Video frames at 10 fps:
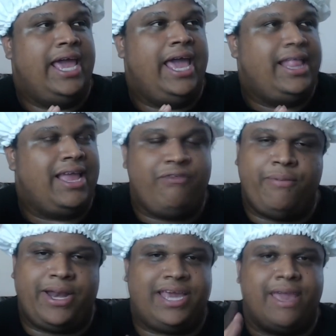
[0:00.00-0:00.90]
And
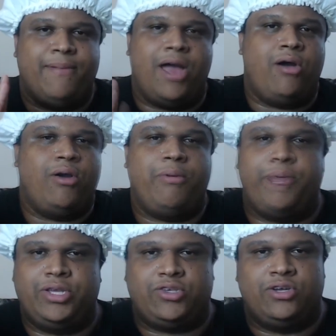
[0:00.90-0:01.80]
everybody came out,
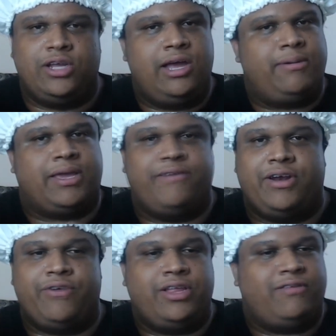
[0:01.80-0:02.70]
everybody stood up, gave
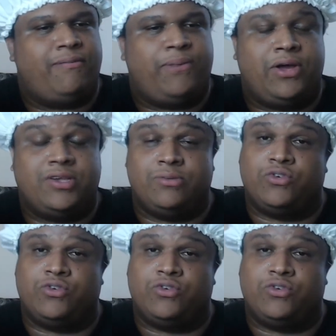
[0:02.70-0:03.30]
it a round of applause.